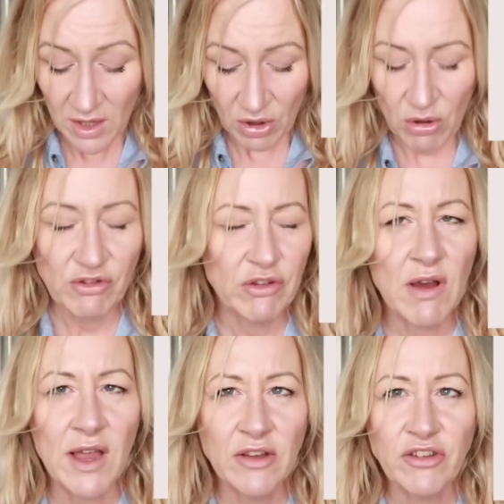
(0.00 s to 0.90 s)
or
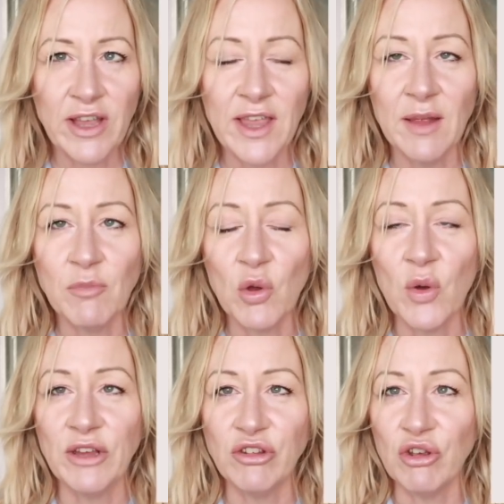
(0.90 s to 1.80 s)
Suraya Jacket, I'm not
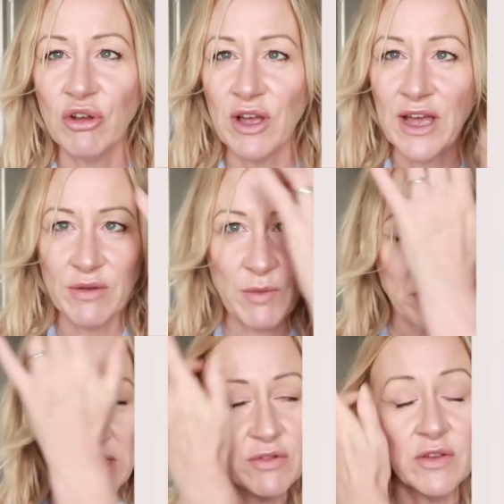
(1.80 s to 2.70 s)
quite sure how you
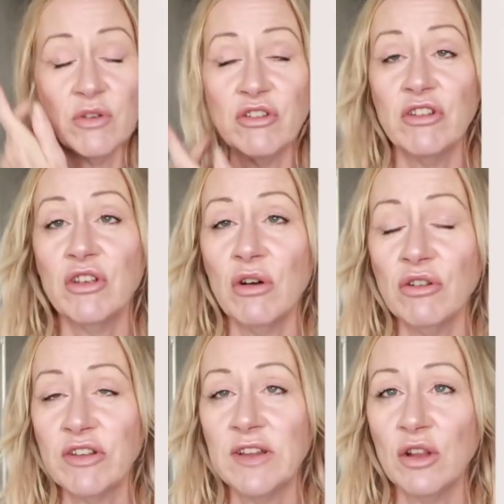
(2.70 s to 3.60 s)
pronounce it, which is a
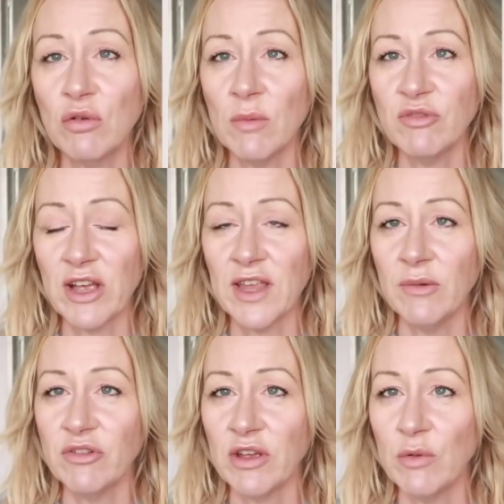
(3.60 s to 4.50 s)
gorgeous little crop
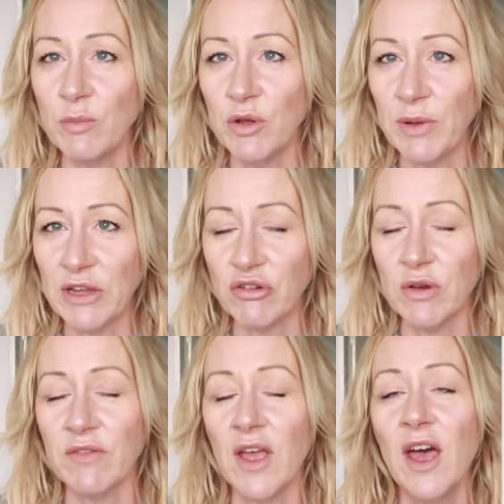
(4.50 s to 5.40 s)
jacket, which I will put a picture of